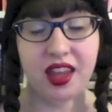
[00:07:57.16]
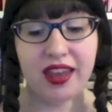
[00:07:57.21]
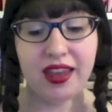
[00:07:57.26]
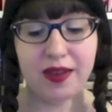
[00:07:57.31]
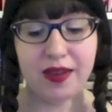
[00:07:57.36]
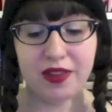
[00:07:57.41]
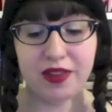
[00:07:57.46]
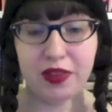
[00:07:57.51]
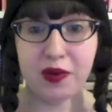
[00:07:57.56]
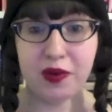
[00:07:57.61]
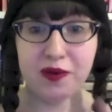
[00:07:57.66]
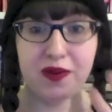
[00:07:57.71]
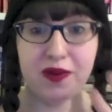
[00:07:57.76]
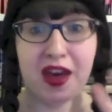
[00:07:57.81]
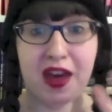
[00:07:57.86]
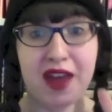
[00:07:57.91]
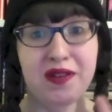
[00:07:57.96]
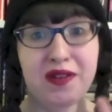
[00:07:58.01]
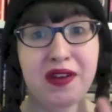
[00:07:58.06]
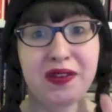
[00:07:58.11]
I gave this one
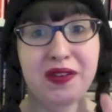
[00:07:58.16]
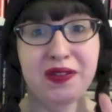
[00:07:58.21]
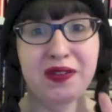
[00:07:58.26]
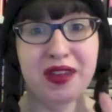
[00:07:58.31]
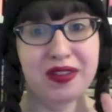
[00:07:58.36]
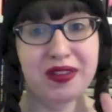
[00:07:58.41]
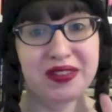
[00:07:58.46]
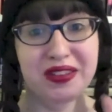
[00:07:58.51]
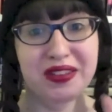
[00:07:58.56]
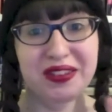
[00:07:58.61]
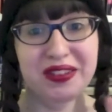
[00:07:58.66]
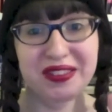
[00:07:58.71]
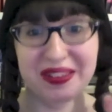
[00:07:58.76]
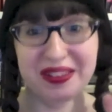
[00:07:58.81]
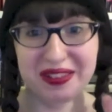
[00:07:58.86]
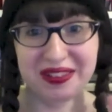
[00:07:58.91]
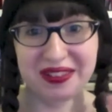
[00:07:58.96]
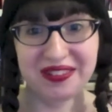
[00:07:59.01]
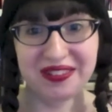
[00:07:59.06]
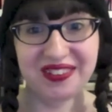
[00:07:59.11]
5 out of 5 stars
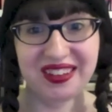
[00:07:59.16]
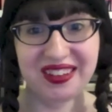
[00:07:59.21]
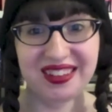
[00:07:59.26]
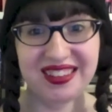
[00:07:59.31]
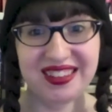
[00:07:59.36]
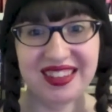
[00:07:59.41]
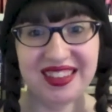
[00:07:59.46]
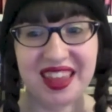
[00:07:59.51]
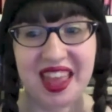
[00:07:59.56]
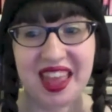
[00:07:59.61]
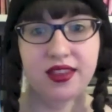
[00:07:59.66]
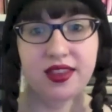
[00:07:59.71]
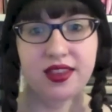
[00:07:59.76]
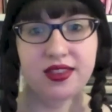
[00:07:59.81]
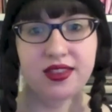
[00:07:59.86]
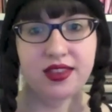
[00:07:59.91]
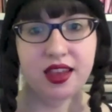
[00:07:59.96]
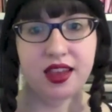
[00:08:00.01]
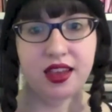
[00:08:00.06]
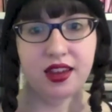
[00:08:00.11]
on Goodreads. As I
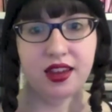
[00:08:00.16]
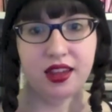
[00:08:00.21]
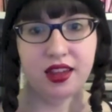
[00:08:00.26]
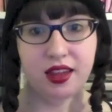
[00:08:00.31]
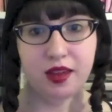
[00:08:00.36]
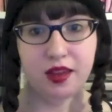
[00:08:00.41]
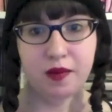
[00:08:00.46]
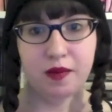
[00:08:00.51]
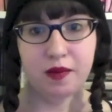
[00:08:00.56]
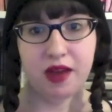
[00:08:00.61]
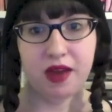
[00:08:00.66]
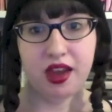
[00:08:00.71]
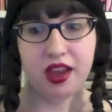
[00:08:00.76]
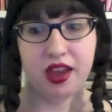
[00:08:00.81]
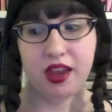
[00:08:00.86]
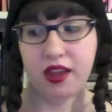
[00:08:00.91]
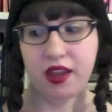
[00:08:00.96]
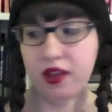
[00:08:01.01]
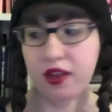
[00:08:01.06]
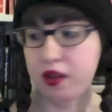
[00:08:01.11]
said in my